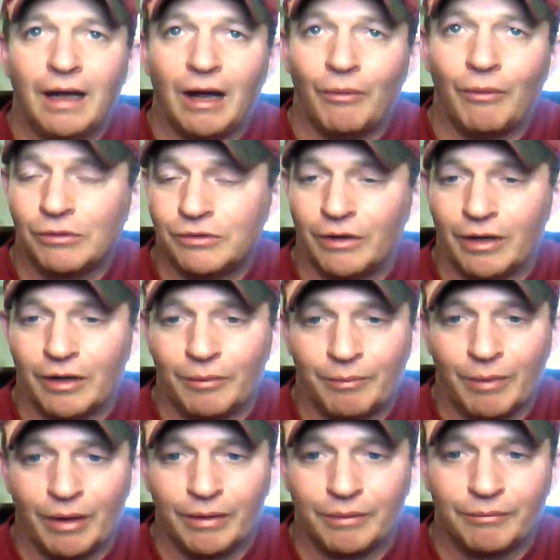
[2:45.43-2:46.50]
I was not in
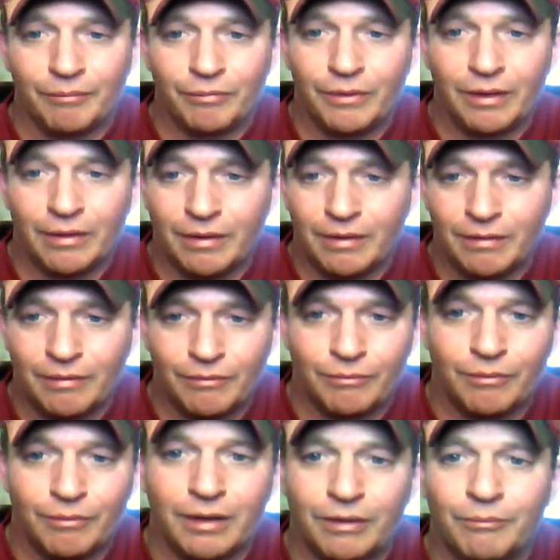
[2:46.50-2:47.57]
my
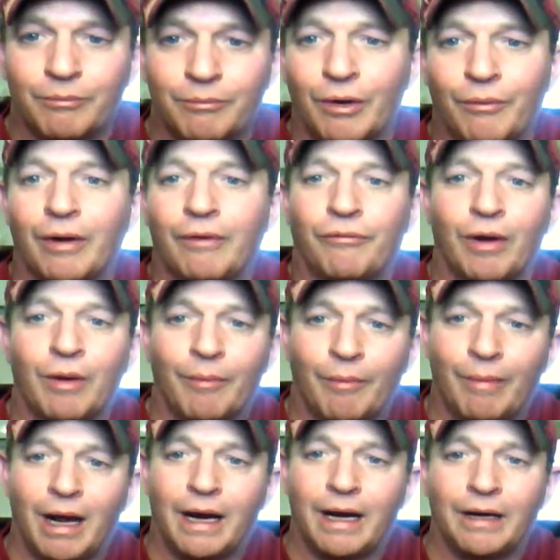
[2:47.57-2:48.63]
in my right frame
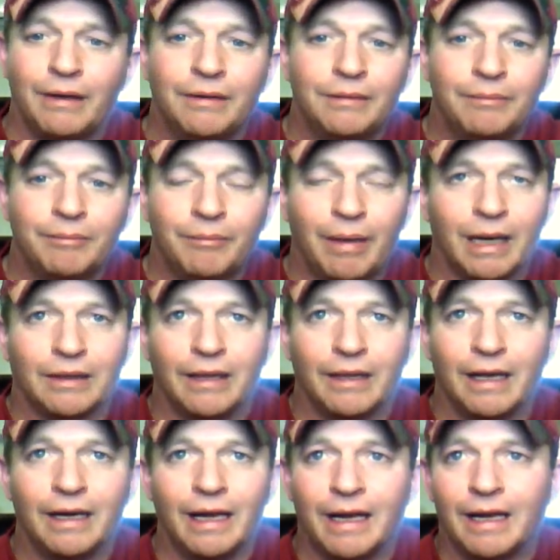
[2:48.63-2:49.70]
of mind back
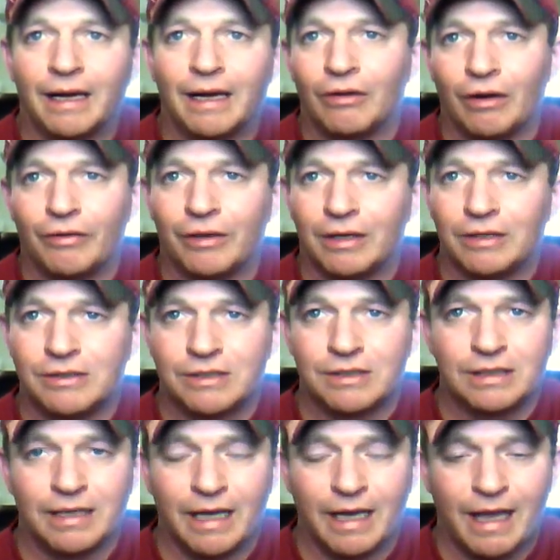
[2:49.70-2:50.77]
then. I had a lot of
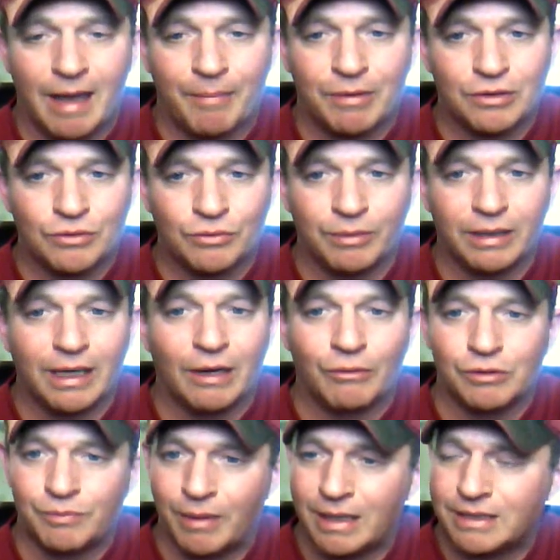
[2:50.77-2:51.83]
things that happened to me. I
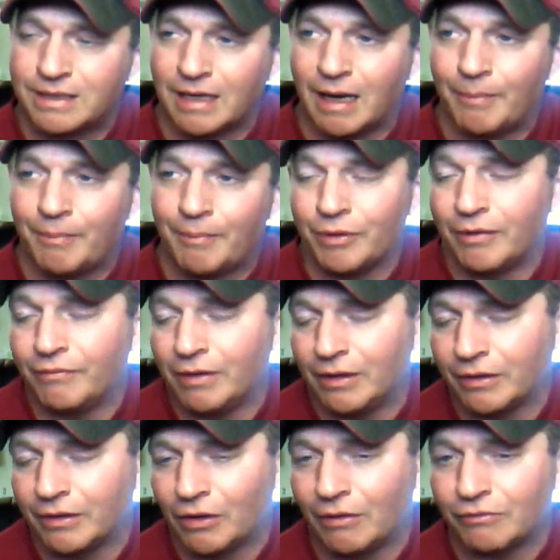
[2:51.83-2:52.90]
was messed up, and even
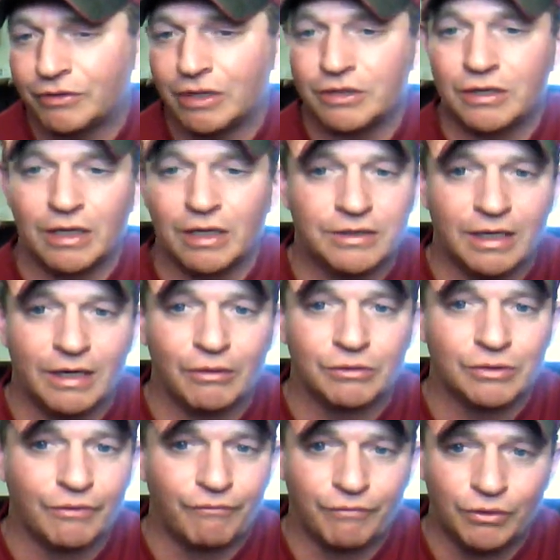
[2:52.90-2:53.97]
in the conversation, I said I
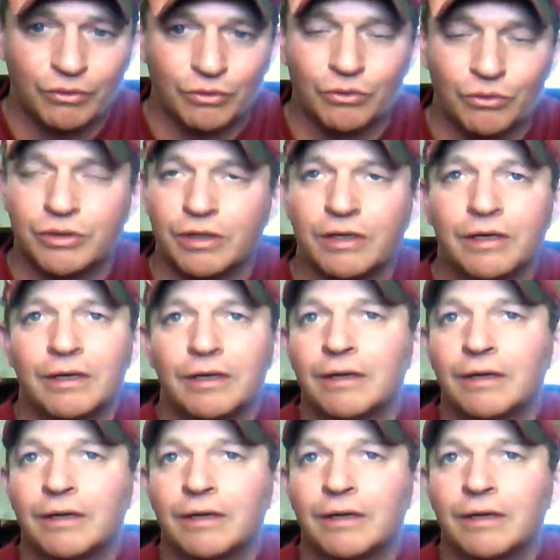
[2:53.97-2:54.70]
was confused